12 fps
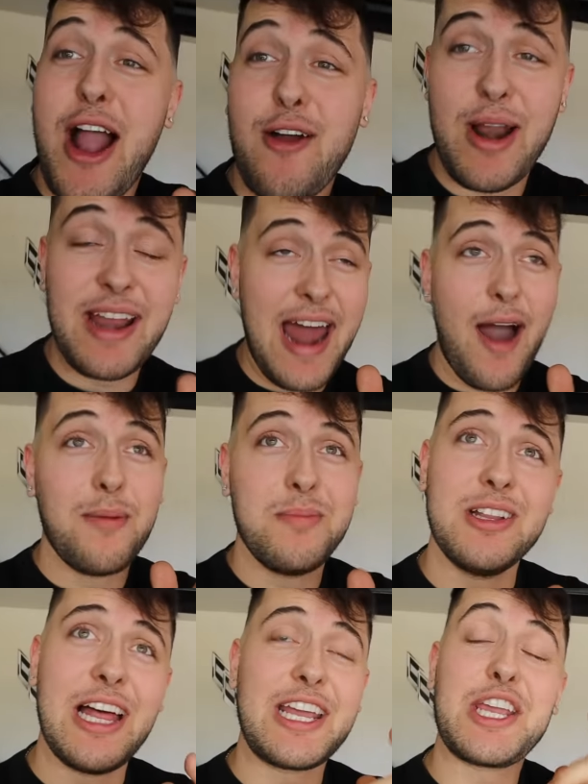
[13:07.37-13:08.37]
her out right now and
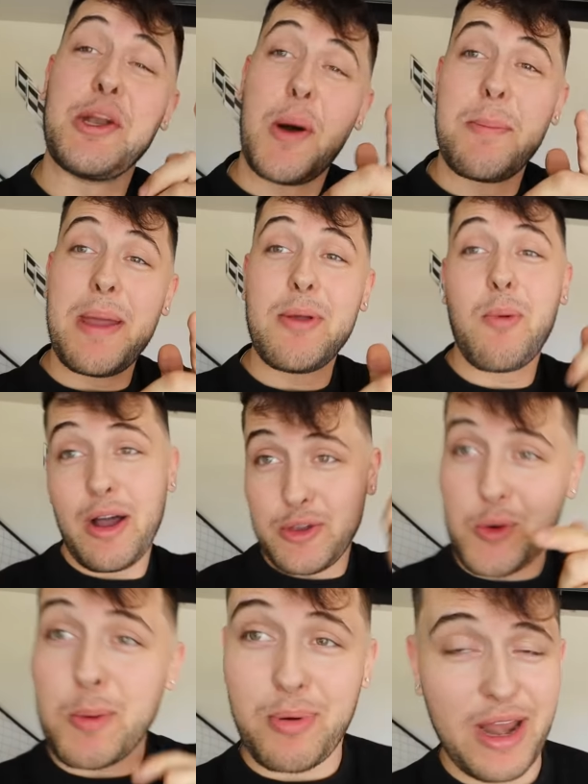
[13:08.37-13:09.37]
be like, you know what, baby, while
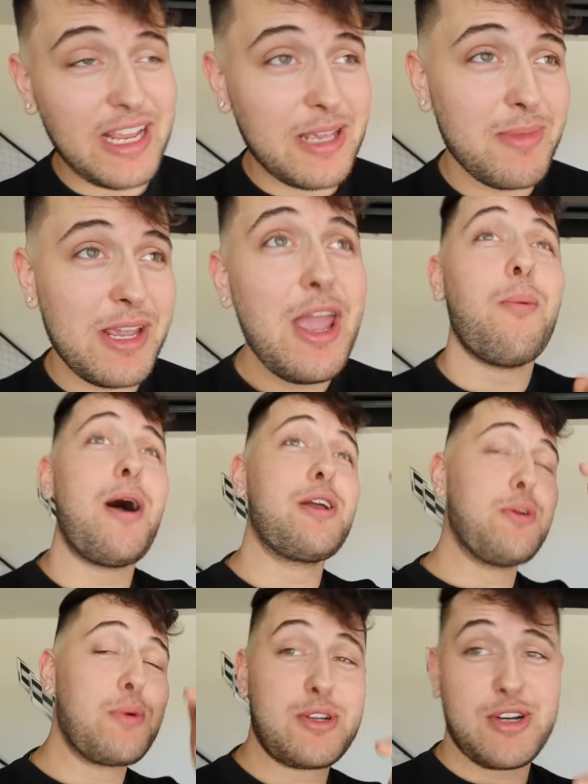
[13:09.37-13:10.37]
you were pranking me, while
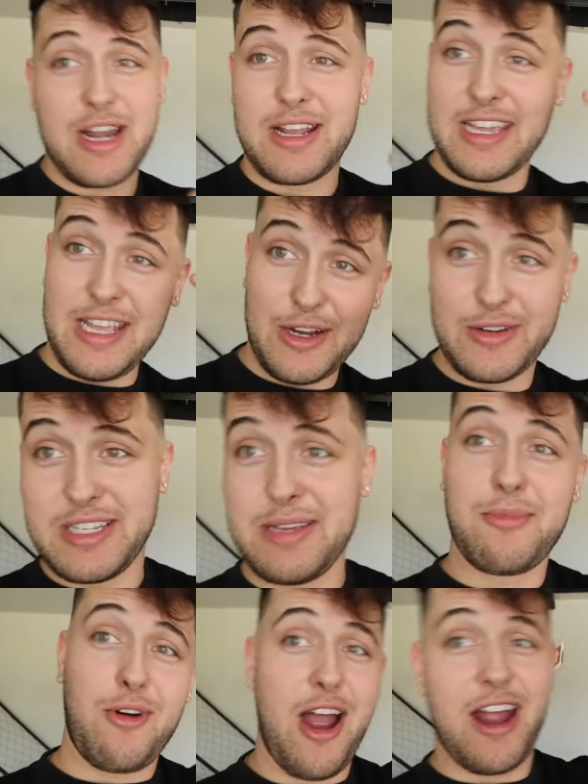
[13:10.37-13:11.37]
you were trying to get your
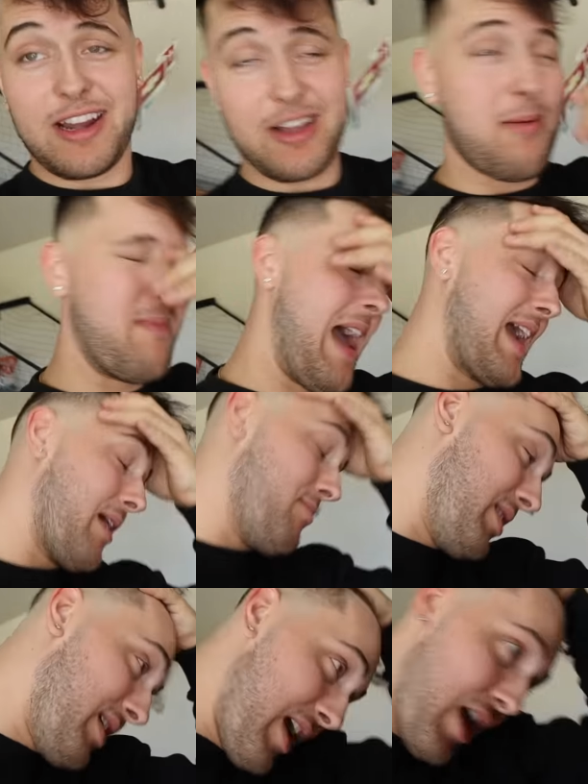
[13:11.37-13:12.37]
team Mariah to come back at me,